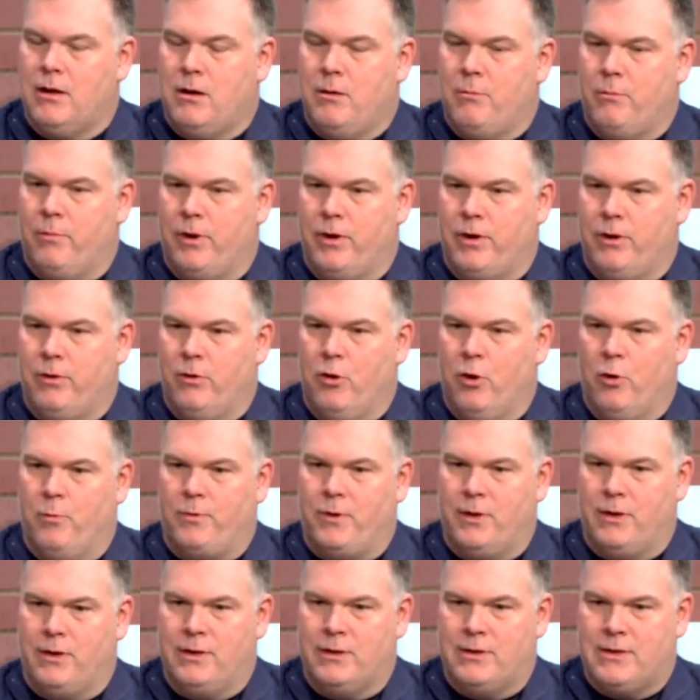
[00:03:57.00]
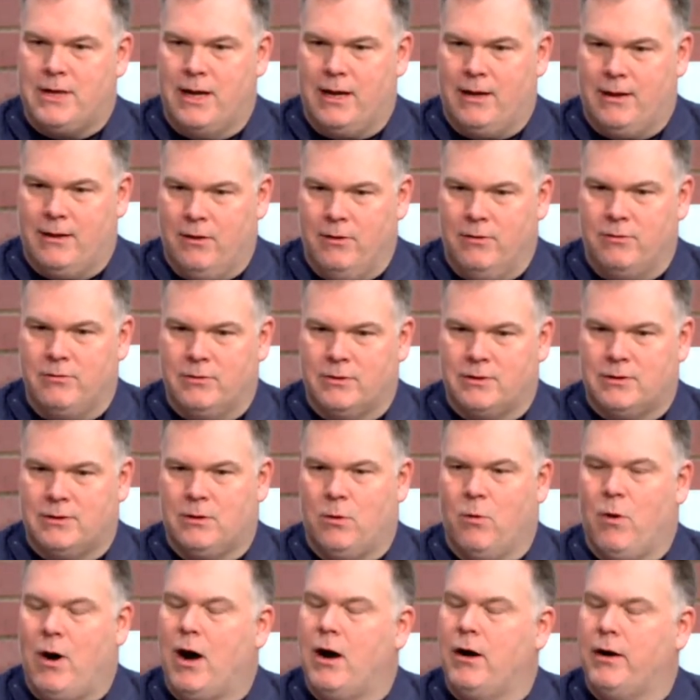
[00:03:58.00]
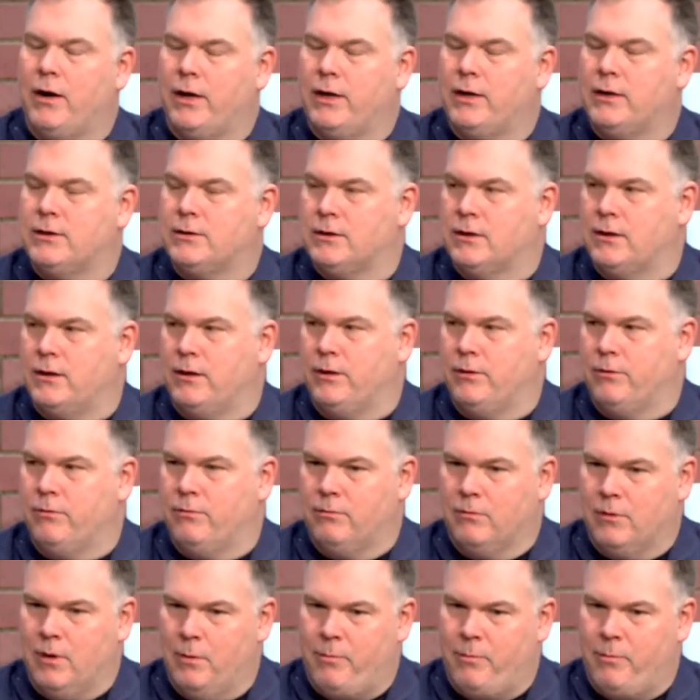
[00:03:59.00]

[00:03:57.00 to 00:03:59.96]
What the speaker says: but you hope that you take those qualities and you